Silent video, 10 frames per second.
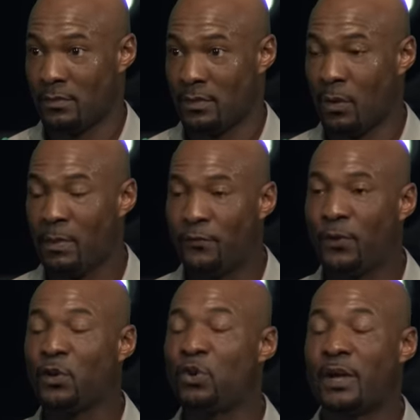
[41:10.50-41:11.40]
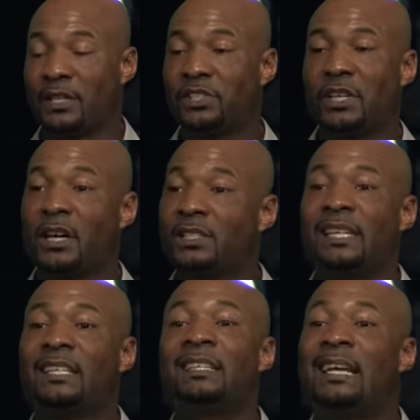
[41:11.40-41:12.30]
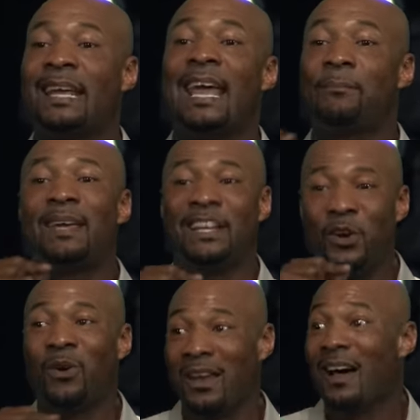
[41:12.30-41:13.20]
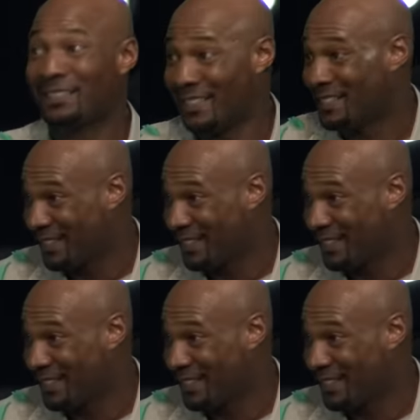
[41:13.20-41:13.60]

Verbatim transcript: No, before you can judge, it, it can't be in your closet.